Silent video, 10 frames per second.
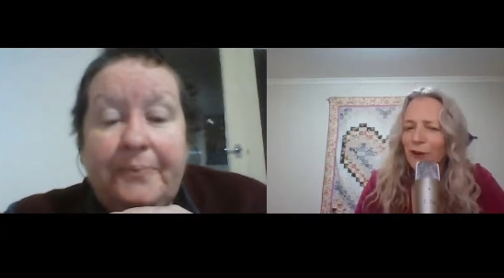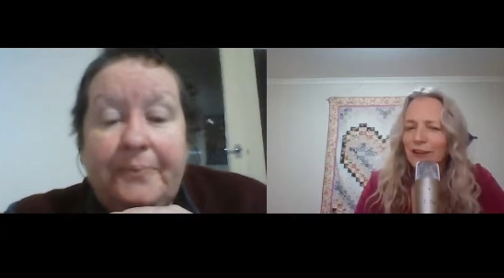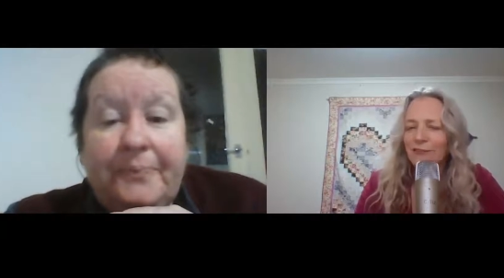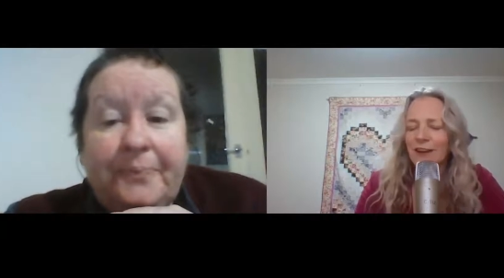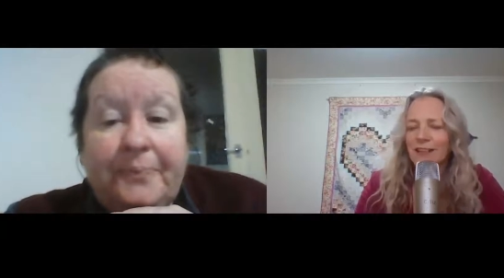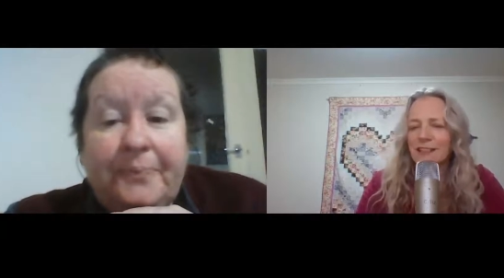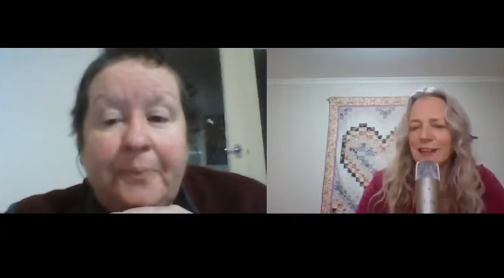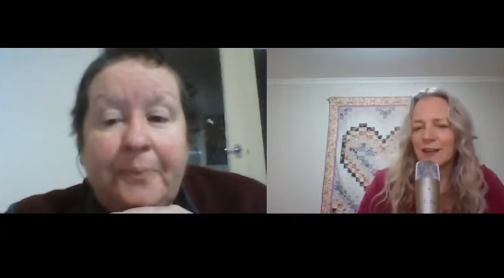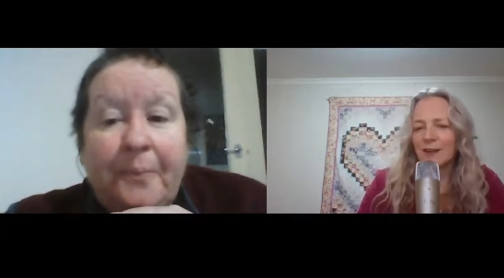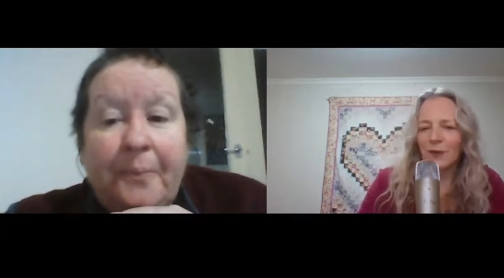Speaker 1: really
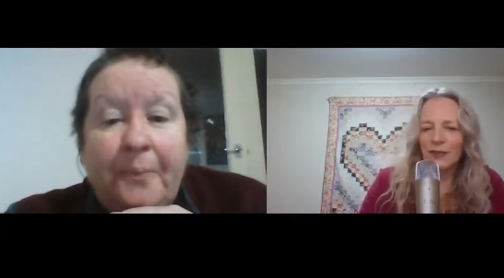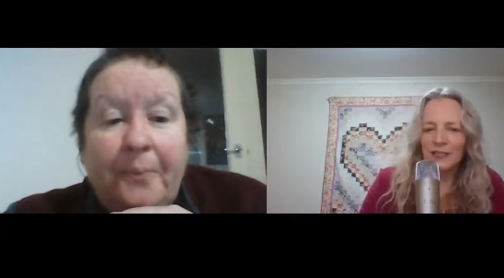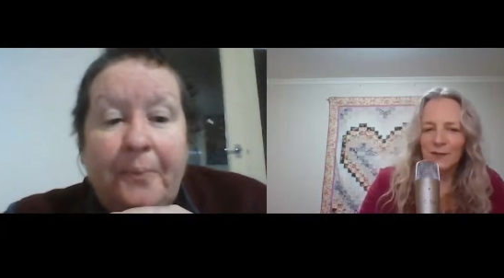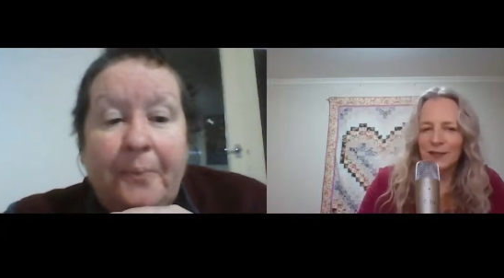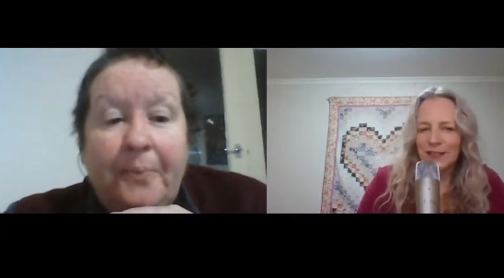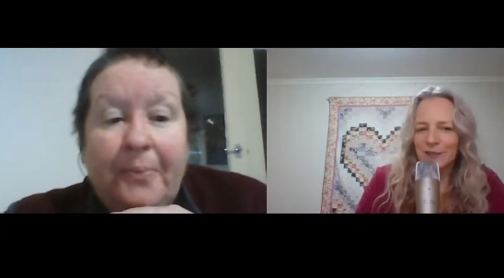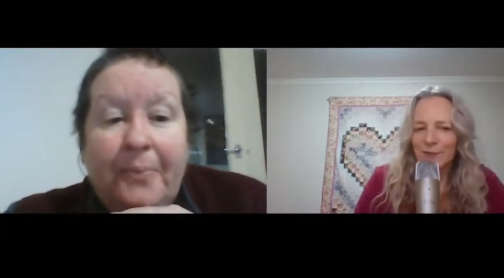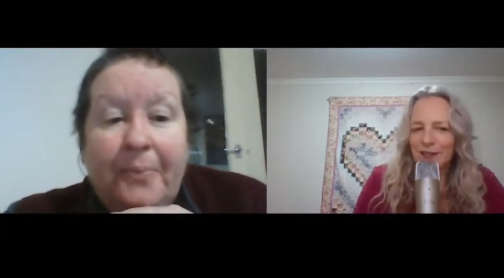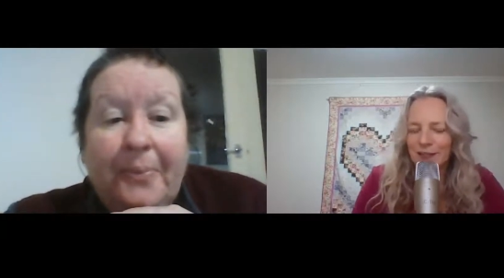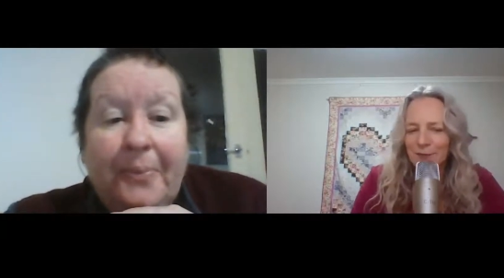fascinated by some things
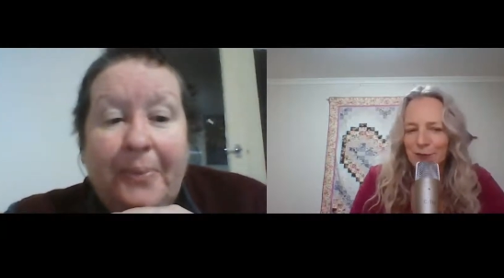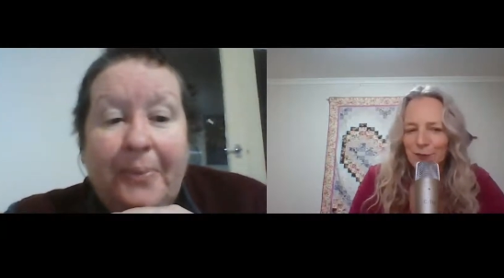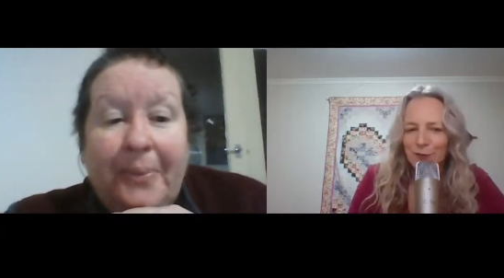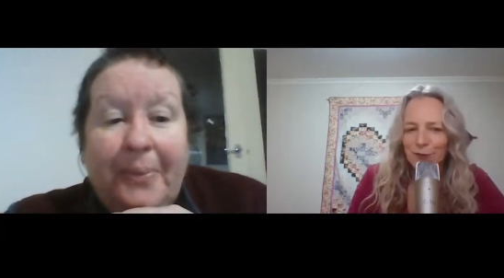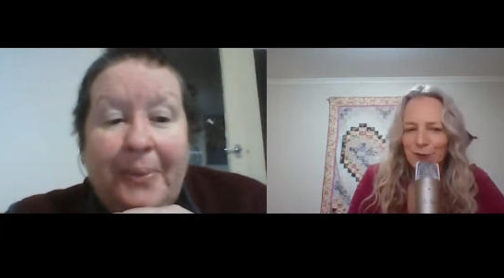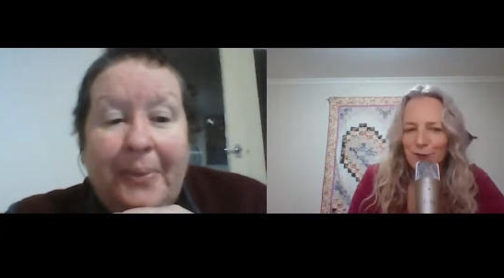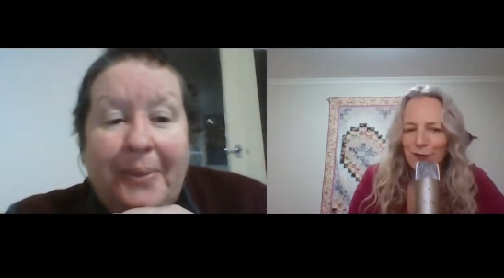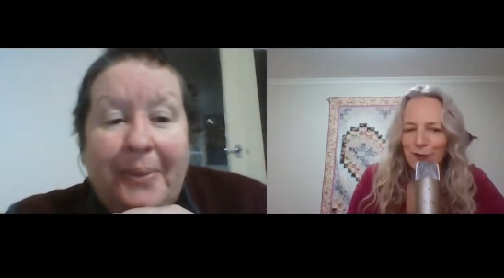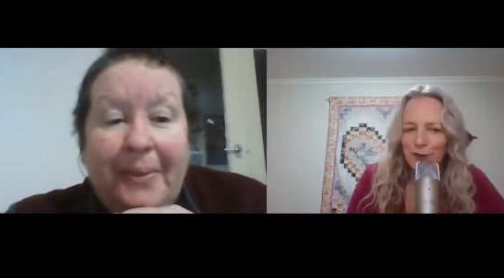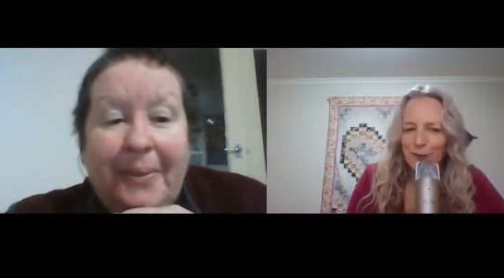with this, which we'll talk
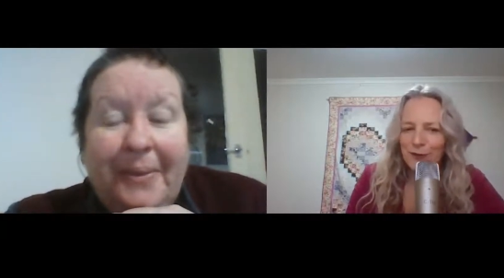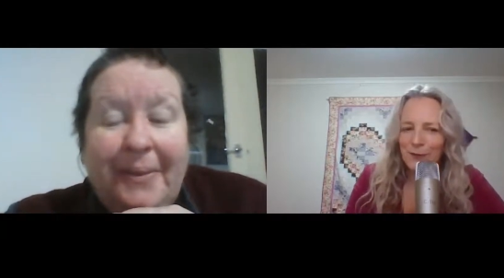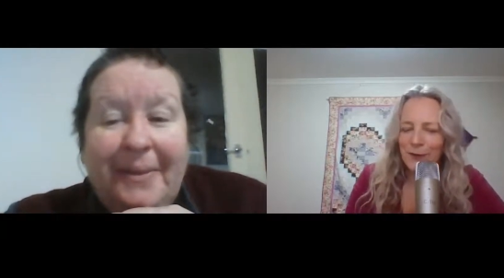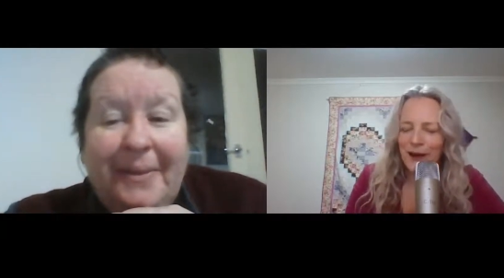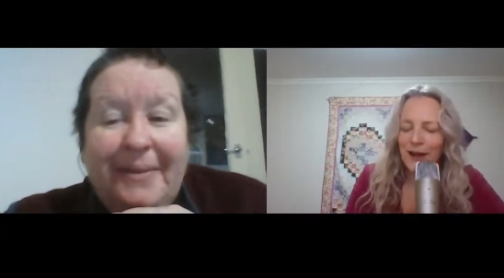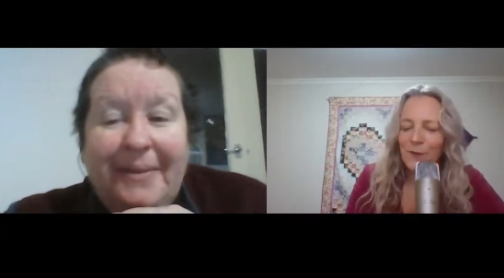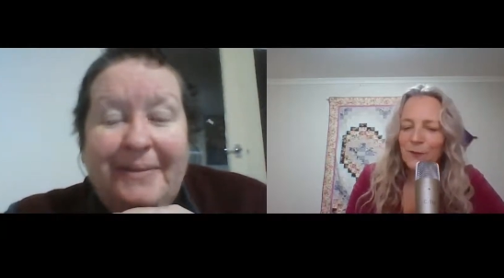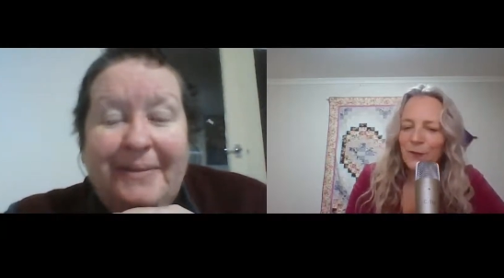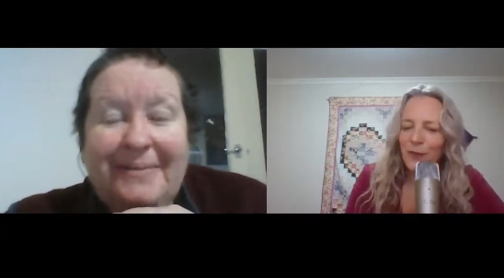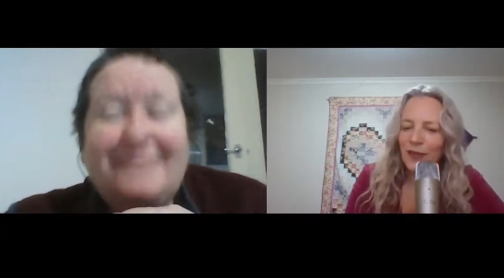a little bit about.
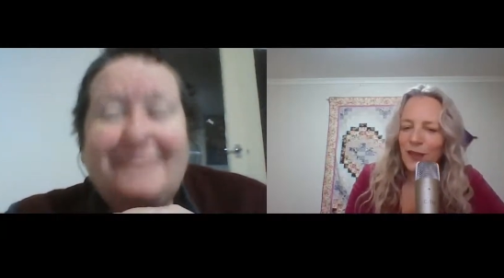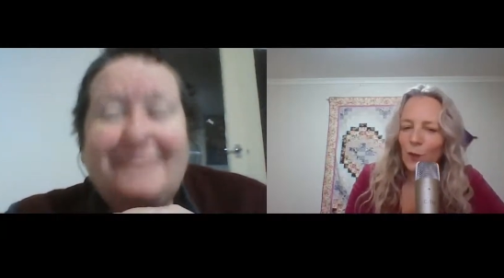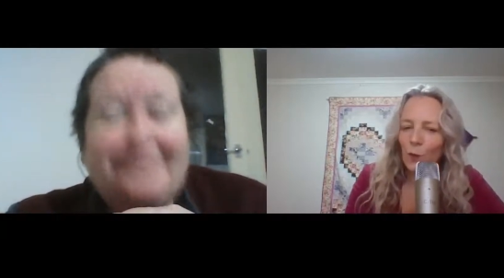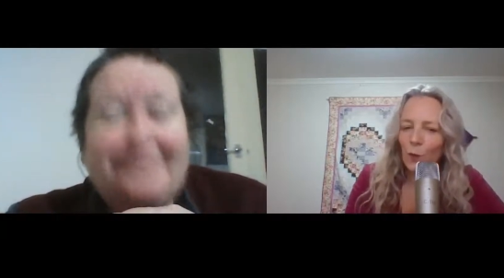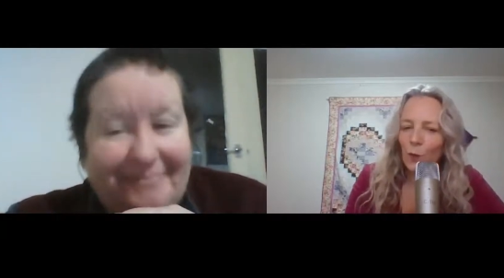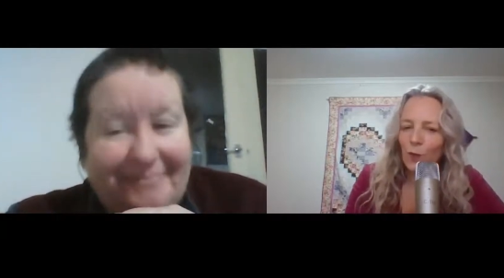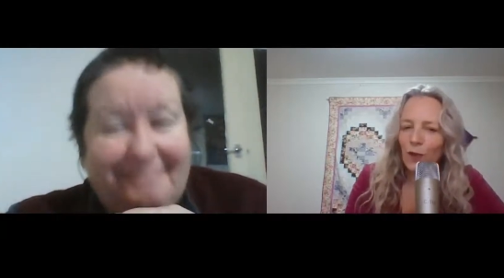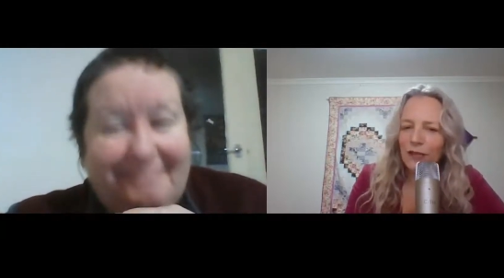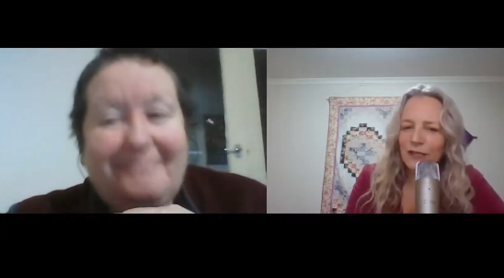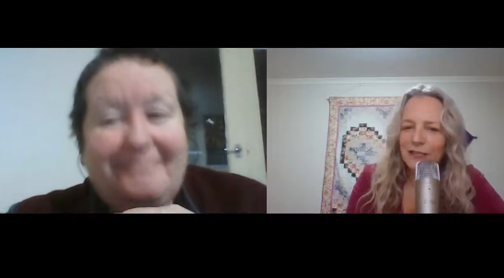
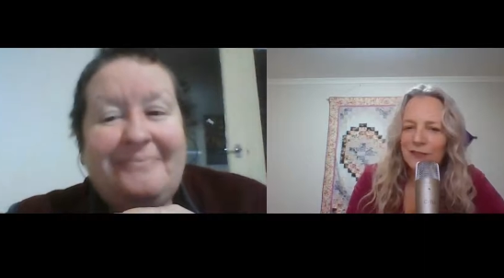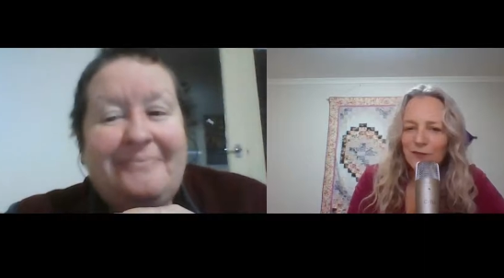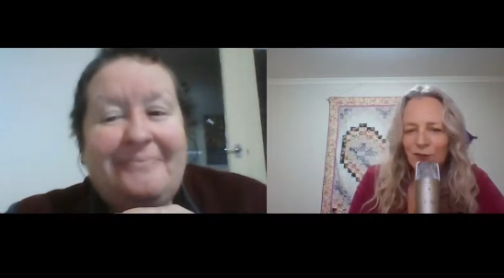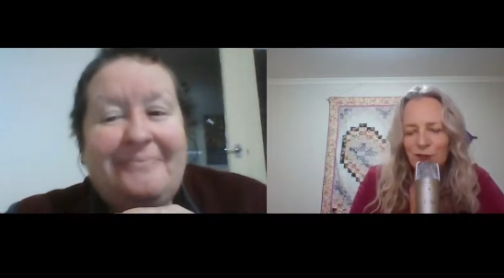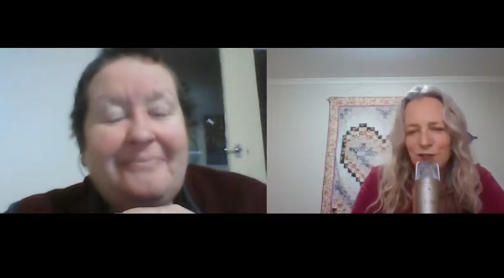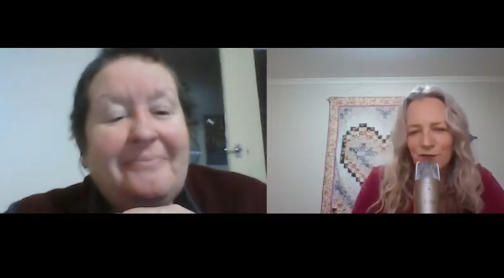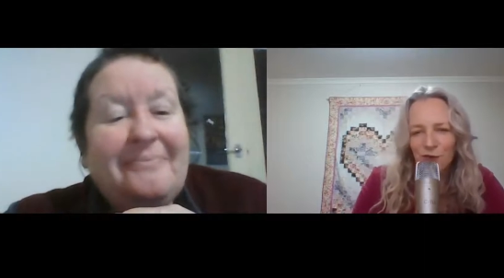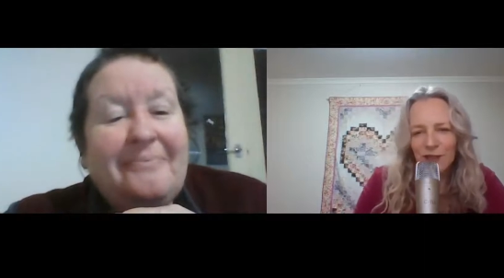But First of all,